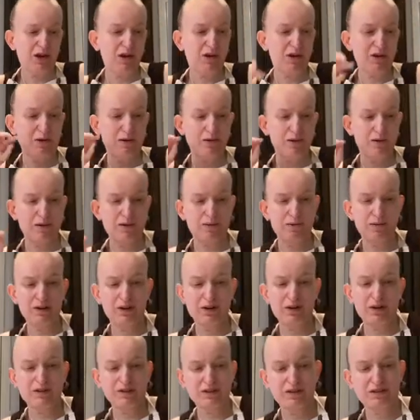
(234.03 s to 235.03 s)
All we're
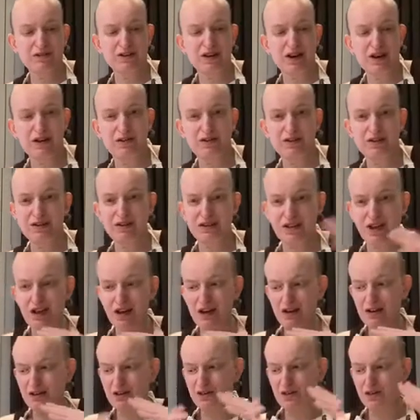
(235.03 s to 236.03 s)
going to do now is
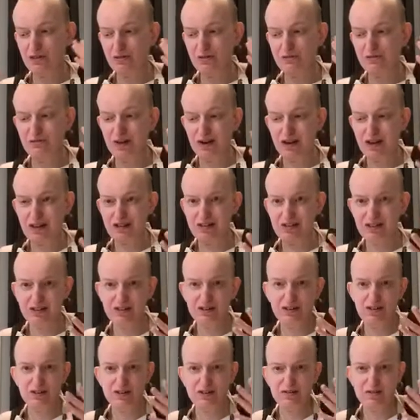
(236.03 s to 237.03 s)
add the
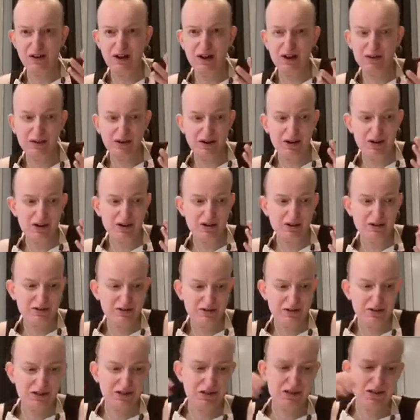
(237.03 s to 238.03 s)
rest of our
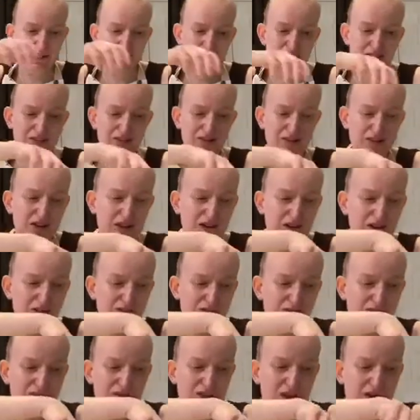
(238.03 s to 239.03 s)
ingredients.
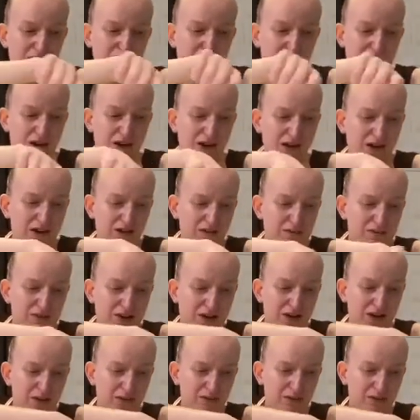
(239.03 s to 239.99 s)
So I am now